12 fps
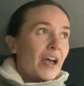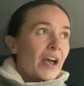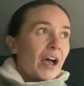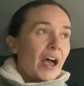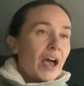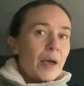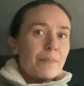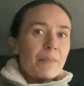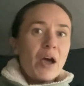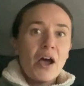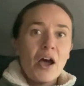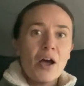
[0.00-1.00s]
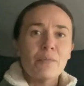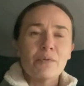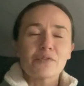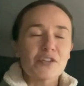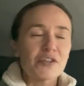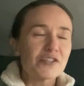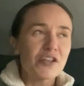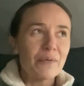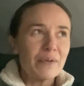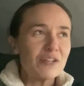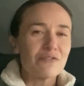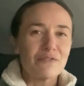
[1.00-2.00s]
I'm also so
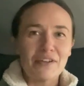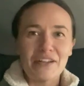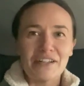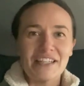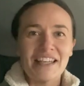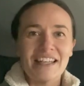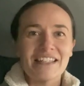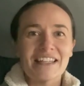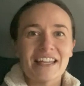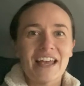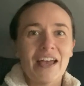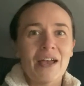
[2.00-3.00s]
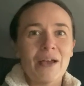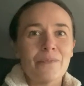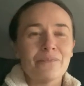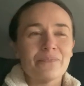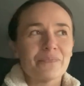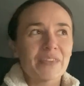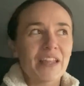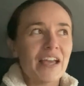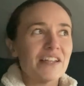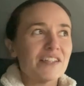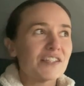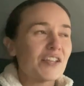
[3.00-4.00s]
introverted, and
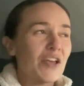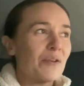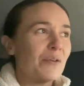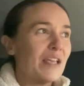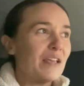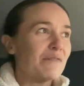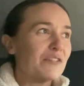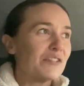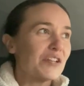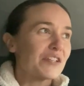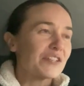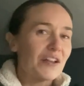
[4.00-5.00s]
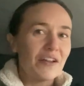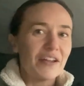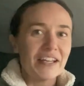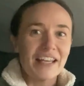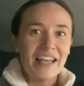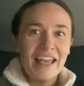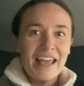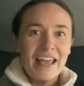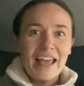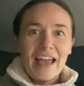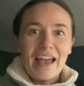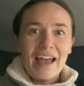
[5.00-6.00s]
so even just like
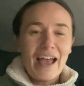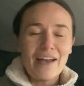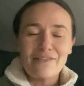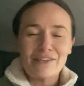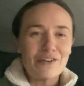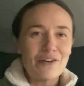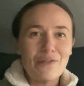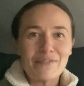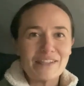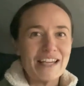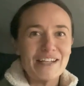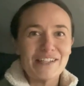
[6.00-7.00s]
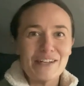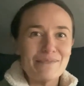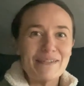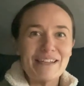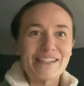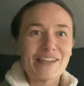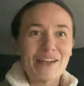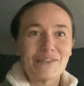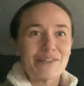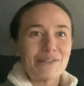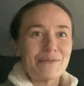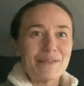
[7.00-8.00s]
having a conversation and being
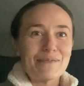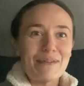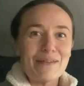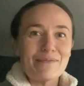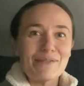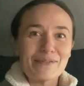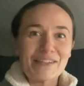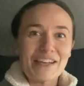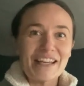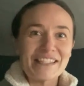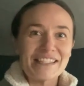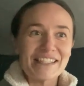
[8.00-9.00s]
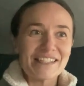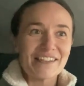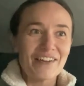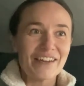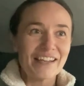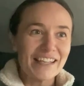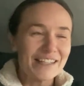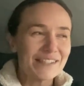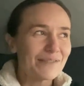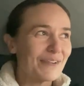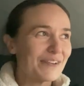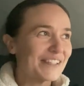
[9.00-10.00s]
social with people just is like, it's
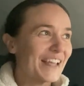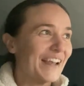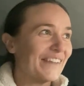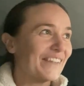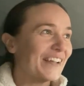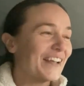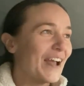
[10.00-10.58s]
quite scary.